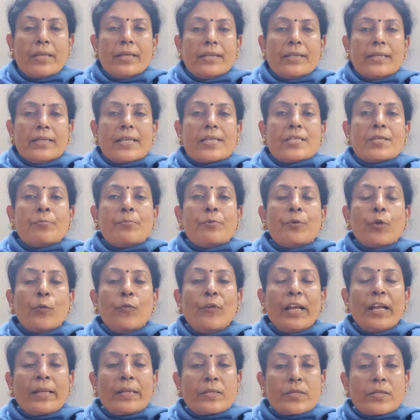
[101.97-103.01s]
This is
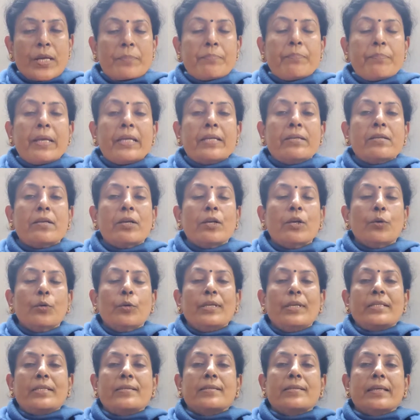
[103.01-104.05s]
proven statement
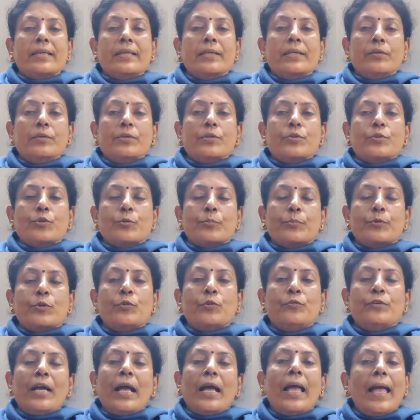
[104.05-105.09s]
which is used to
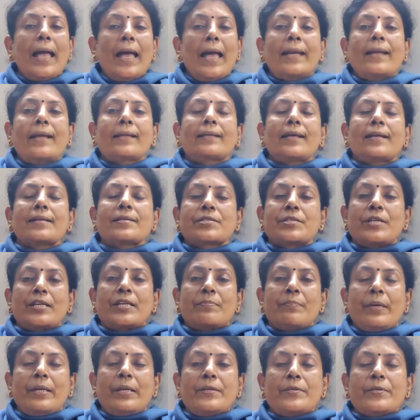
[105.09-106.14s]
prove another
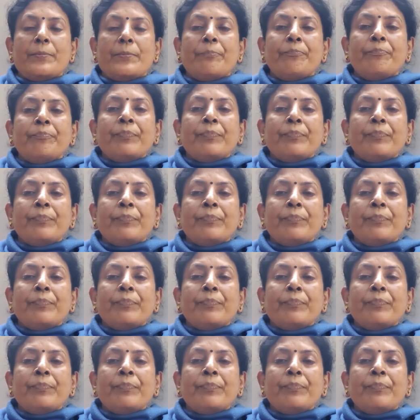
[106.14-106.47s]
statement.